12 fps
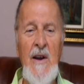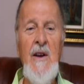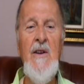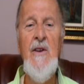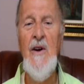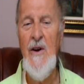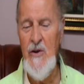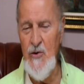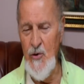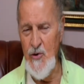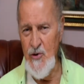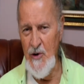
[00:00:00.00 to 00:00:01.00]
in the
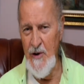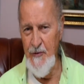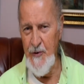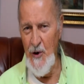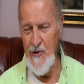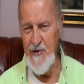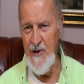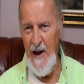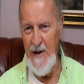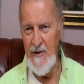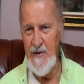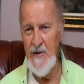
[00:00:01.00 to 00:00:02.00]
usually front
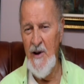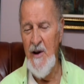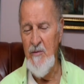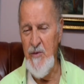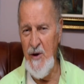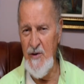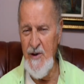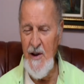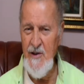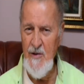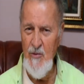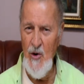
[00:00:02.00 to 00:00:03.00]
stance, because
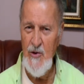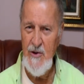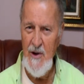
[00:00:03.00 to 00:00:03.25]
that's the most